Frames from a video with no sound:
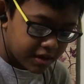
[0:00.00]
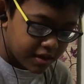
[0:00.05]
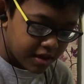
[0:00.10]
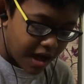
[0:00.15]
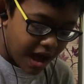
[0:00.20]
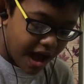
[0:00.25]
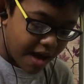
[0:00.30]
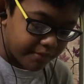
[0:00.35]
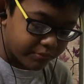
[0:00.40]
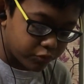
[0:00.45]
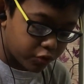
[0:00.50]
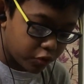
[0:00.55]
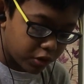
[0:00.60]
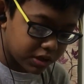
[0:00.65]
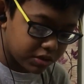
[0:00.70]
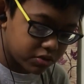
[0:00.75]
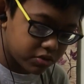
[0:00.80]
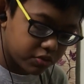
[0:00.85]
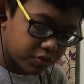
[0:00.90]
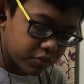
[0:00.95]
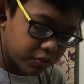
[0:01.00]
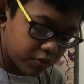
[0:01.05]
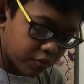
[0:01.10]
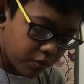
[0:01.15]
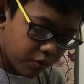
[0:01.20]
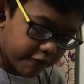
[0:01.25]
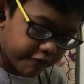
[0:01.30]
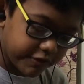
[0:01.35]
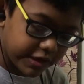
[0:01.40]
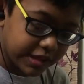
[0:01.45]
I'm going to
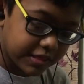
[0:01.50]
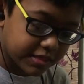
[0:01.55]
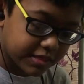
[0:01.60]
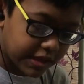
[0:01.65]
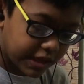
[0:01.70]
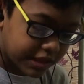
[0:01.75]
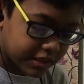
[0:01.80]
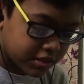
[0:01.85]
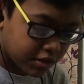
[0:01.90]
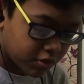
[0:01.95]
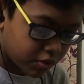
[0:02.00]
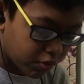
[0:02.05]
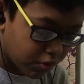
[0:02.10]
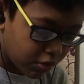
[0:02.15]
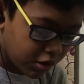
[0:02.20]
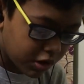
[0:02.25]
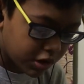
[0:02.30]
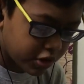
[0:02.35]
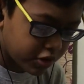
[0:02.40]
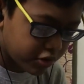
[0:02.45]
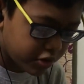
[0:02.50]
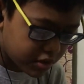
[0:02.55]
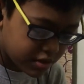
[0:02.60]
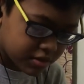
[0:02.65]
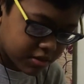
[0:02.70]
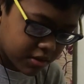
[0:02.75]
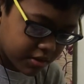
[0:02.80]
orientate the corners.